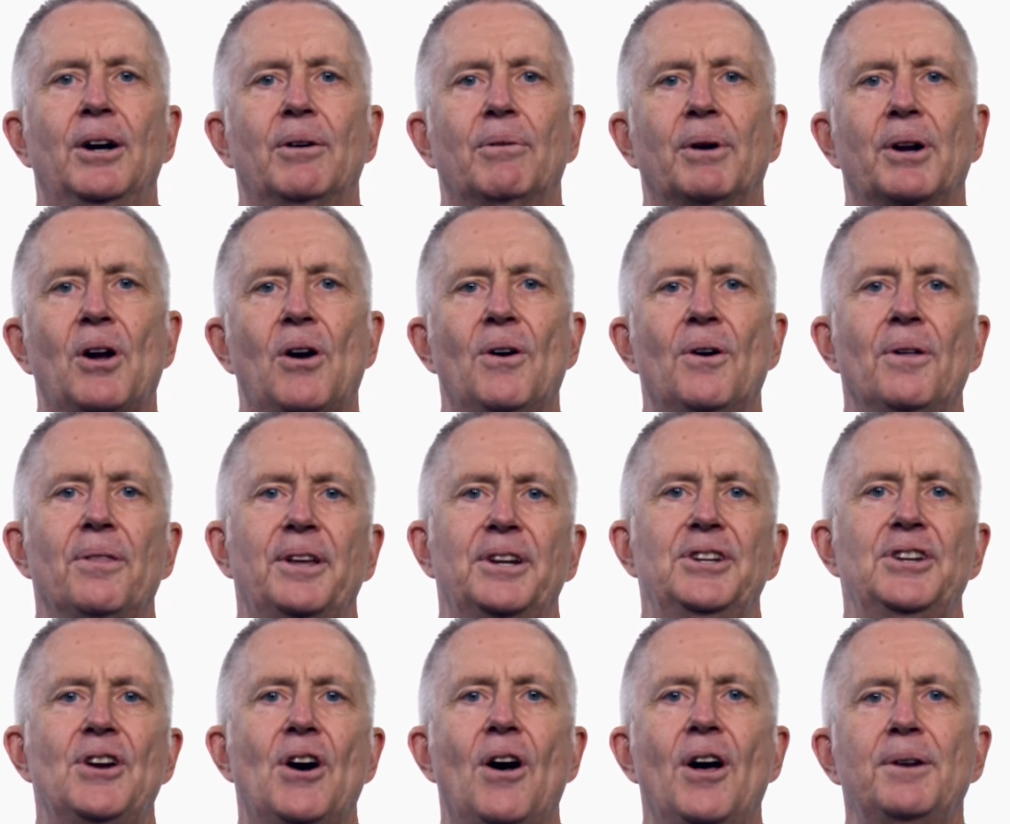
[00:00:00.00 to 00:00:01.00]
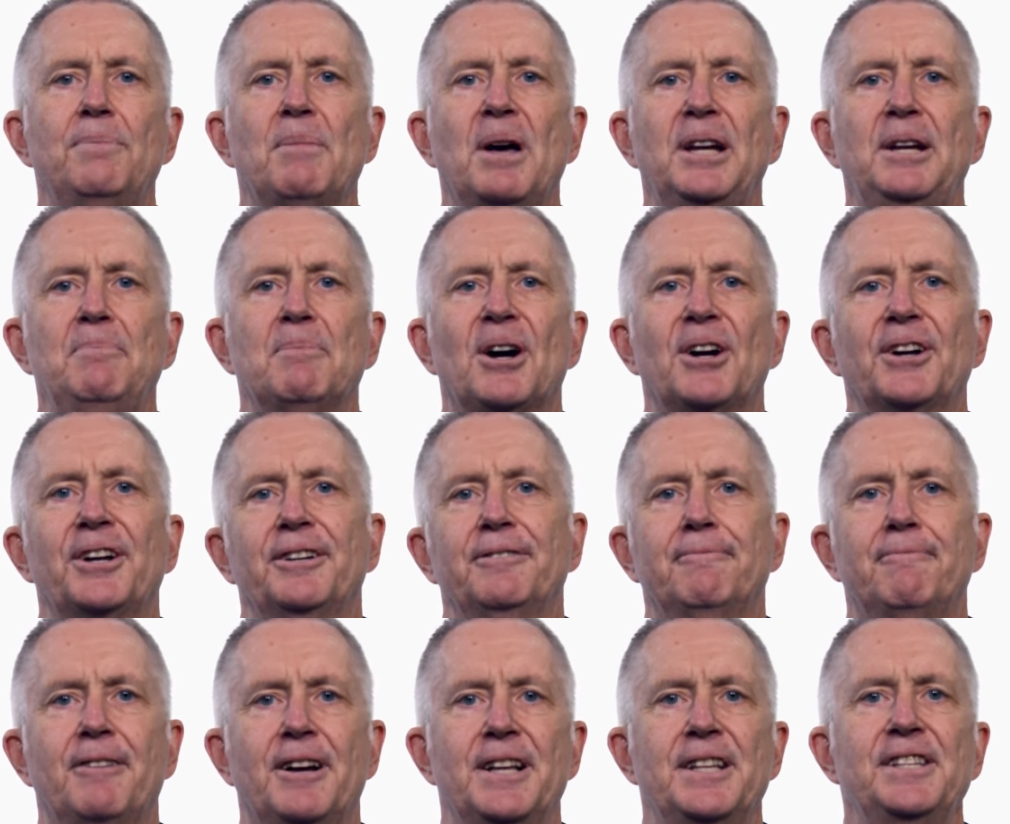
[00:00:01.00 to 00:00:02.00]
Recall that non-money market
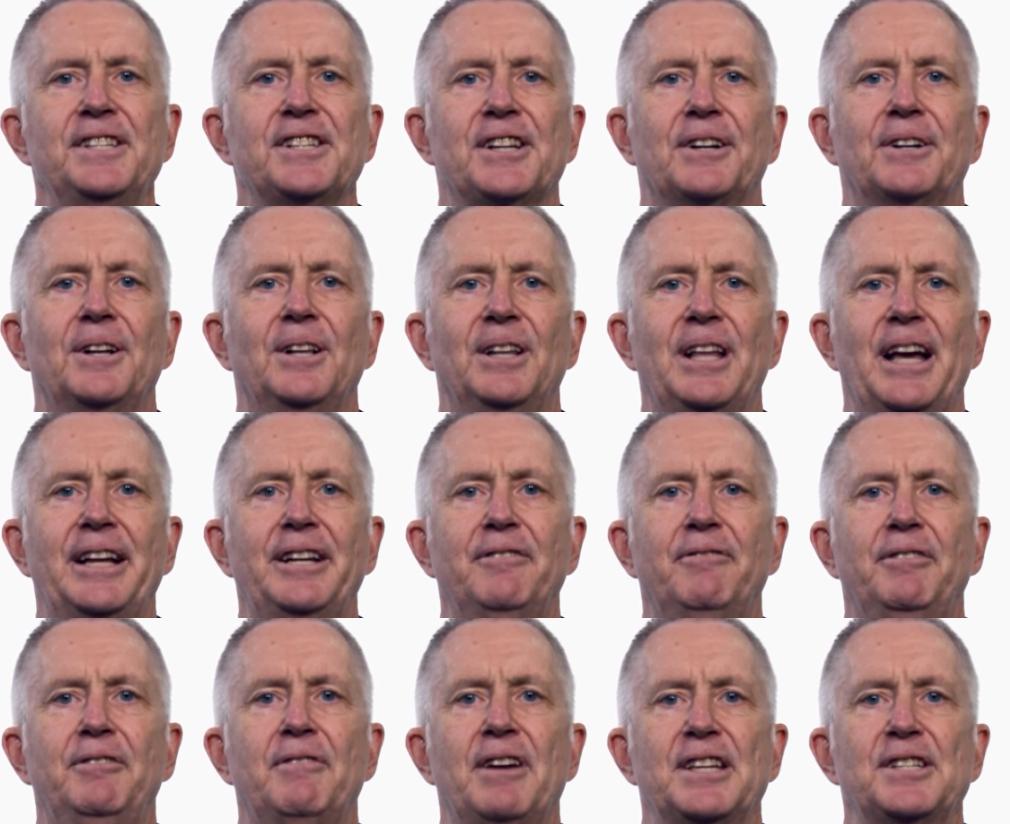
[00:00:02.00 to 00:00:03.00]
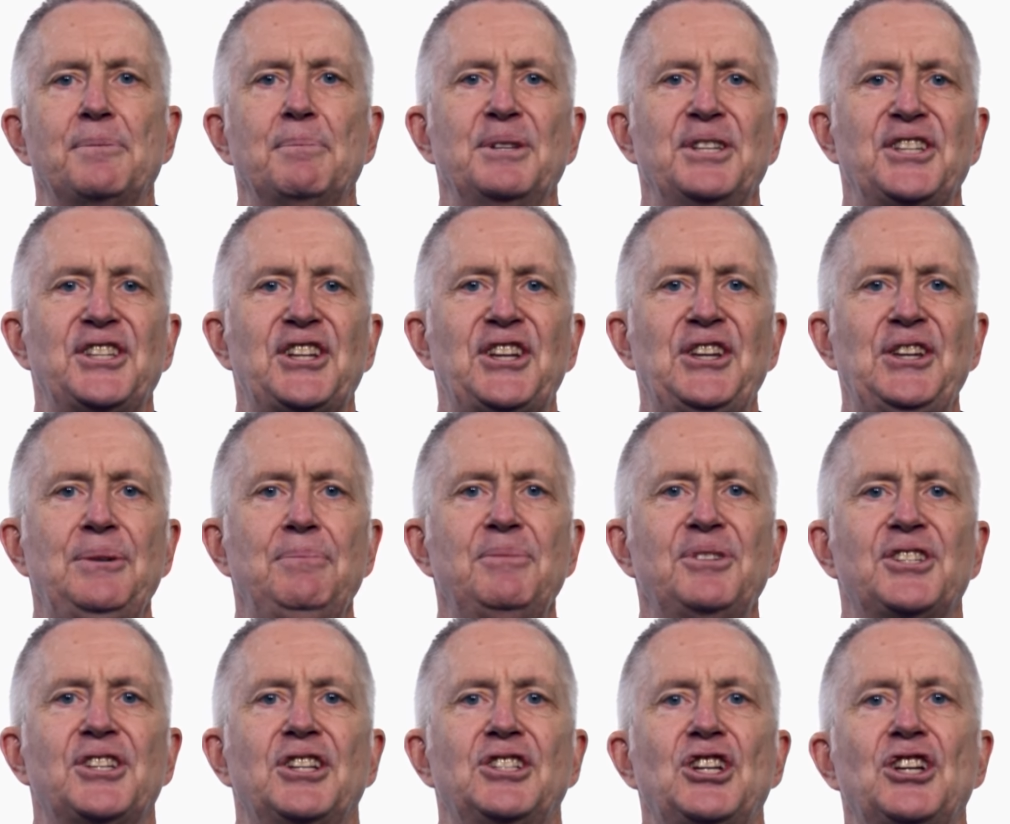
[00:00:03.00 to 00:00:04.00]
funds are collective investment
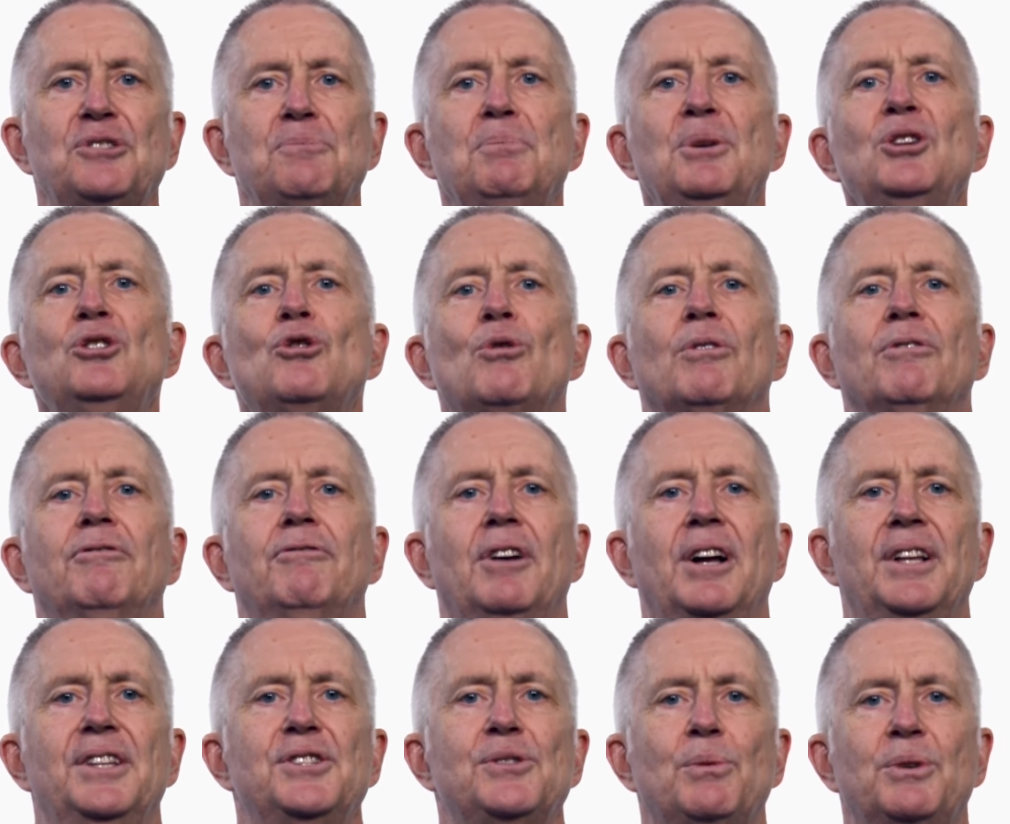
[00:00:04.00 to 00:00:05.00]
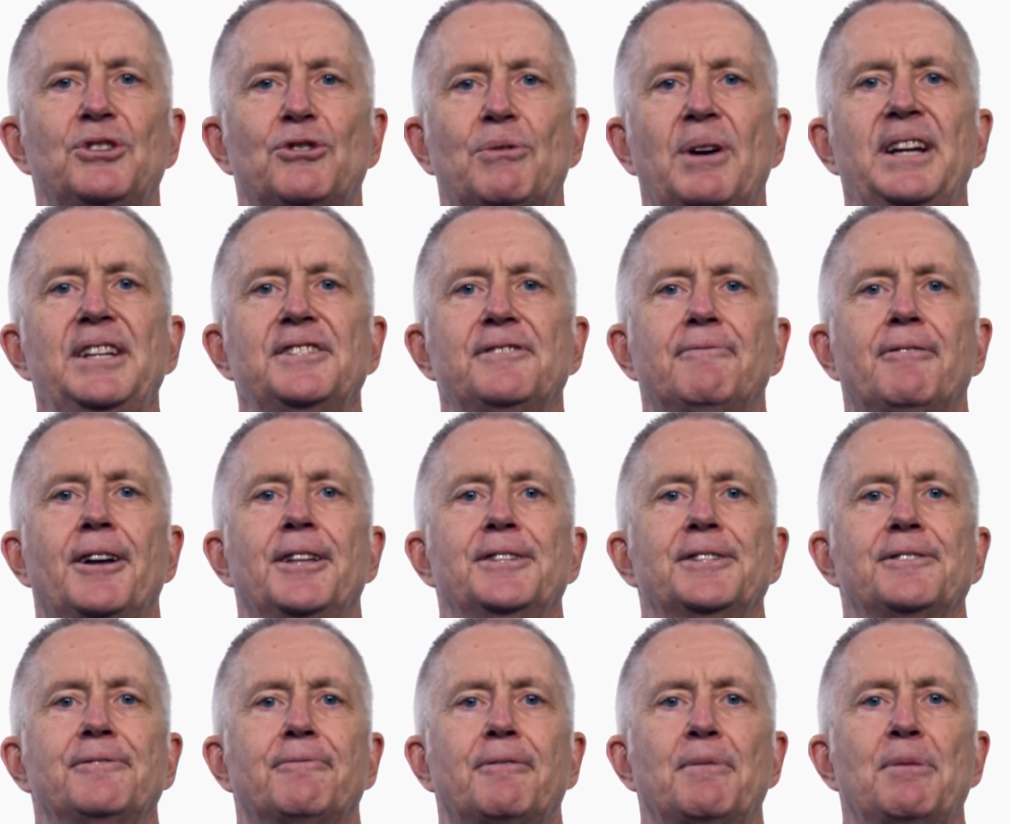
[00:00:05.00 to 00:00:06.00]
schemes such as mutual funds which raise
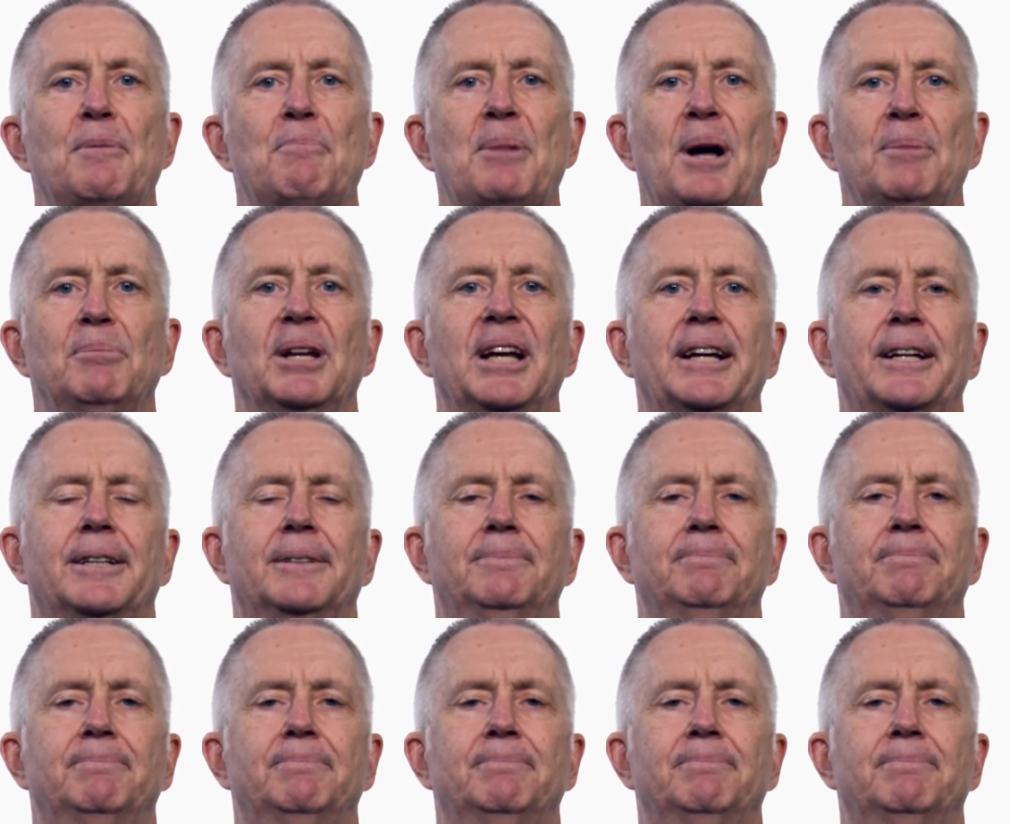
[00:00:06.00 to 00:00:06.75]
funds from the public.